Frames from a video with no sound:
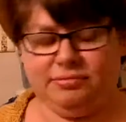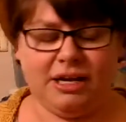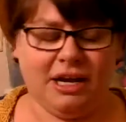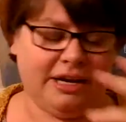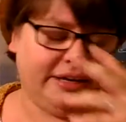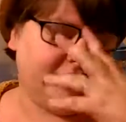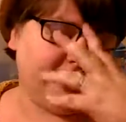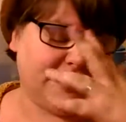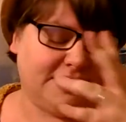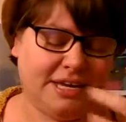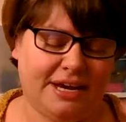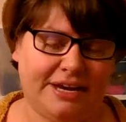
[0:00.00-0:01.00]
I
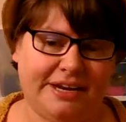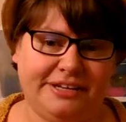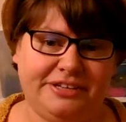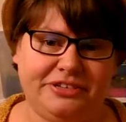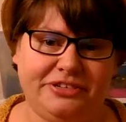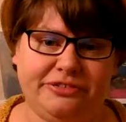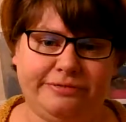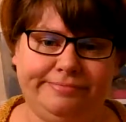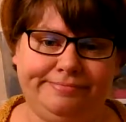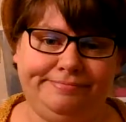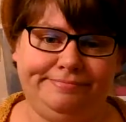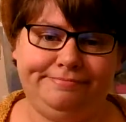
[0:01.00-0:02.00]
decide to
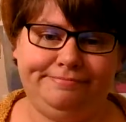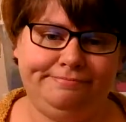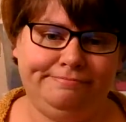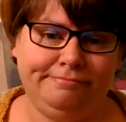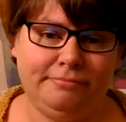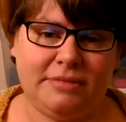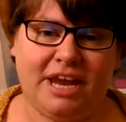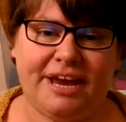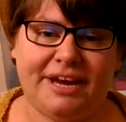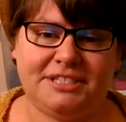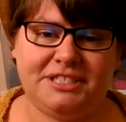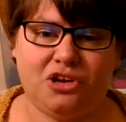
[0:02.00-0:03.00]

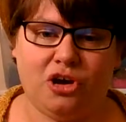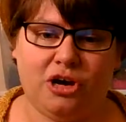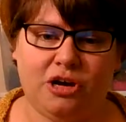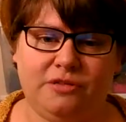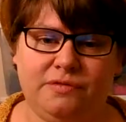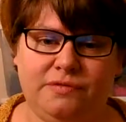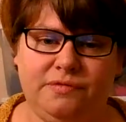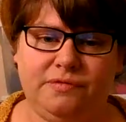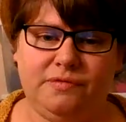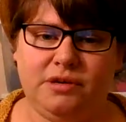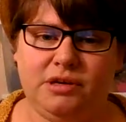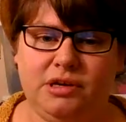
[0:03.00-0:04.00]
cast off
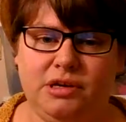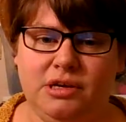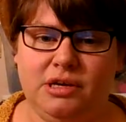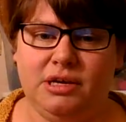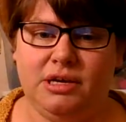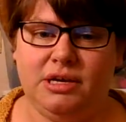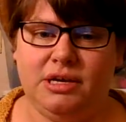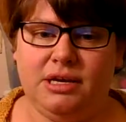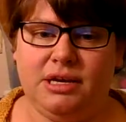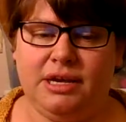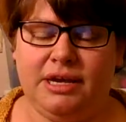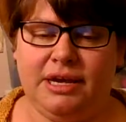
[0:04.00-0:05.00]

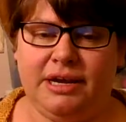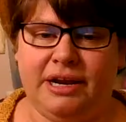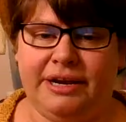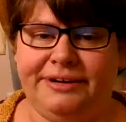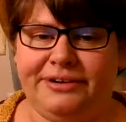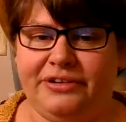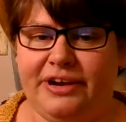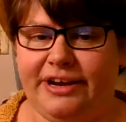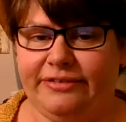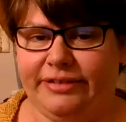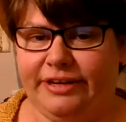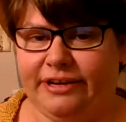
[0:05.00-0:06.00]
and I don't
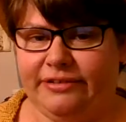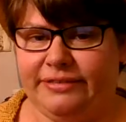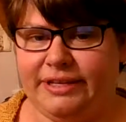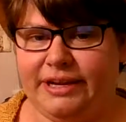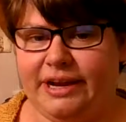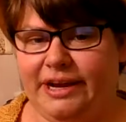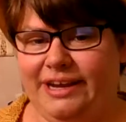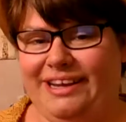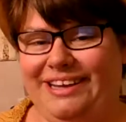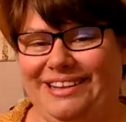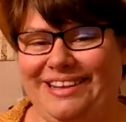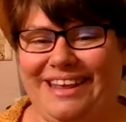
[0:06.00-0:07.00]
have enough.
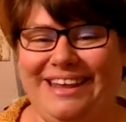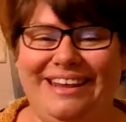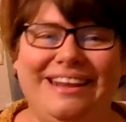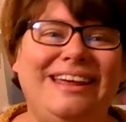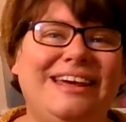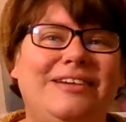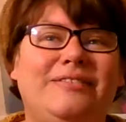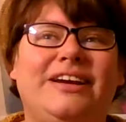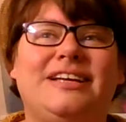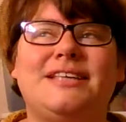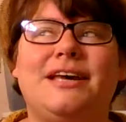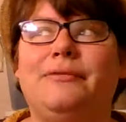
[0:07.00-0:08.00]

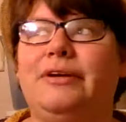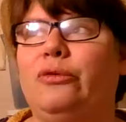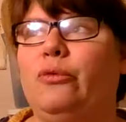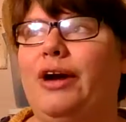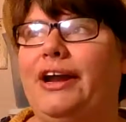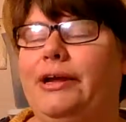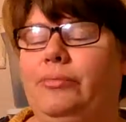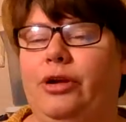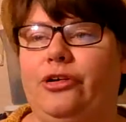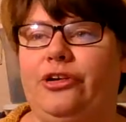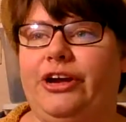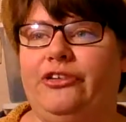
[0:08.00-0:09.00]
Because I'm in a waiting
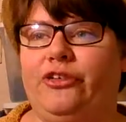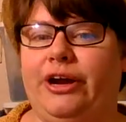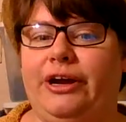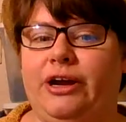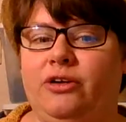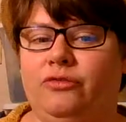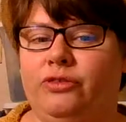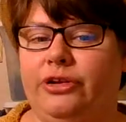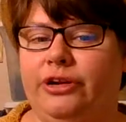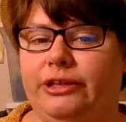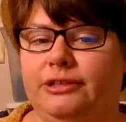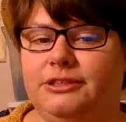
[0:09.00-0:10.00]
period right now for
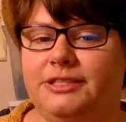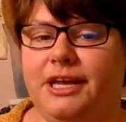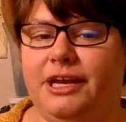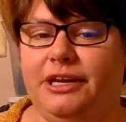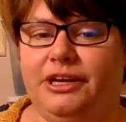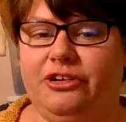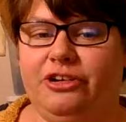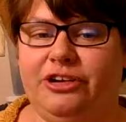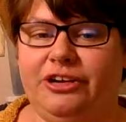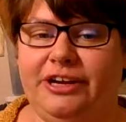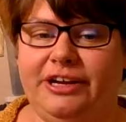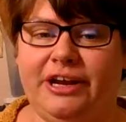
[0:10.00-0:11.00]
another skein of
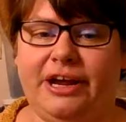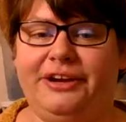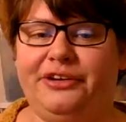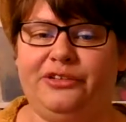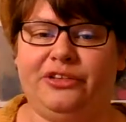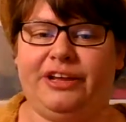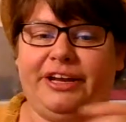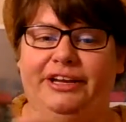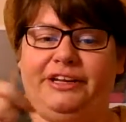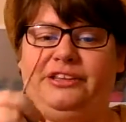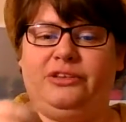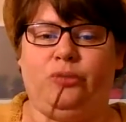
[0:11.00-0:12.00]
yarn, and I don't like
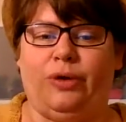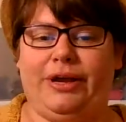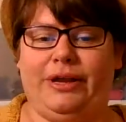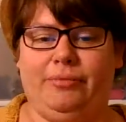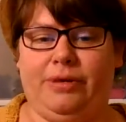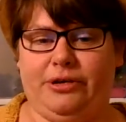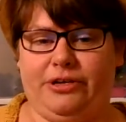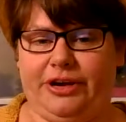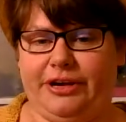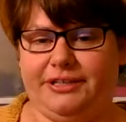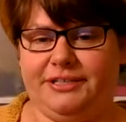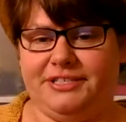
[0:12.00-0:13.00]
the waiting
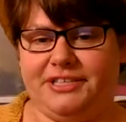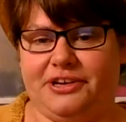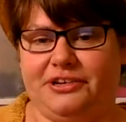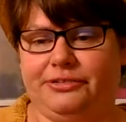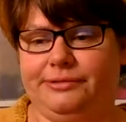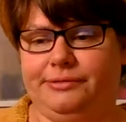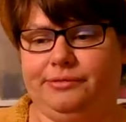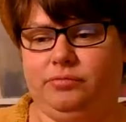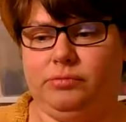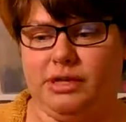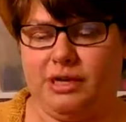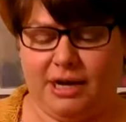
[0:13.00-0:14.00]
period. So
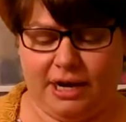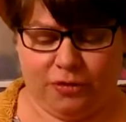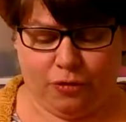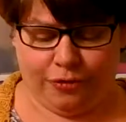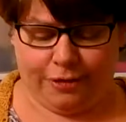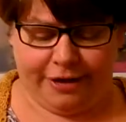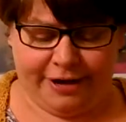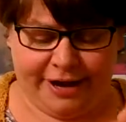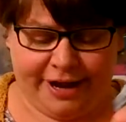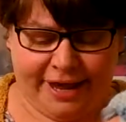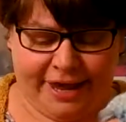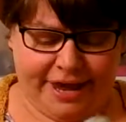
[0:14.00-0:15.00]
I ordered
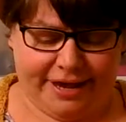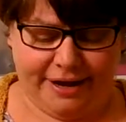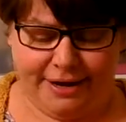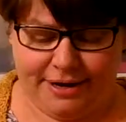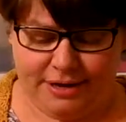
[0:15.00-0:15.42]
ahead.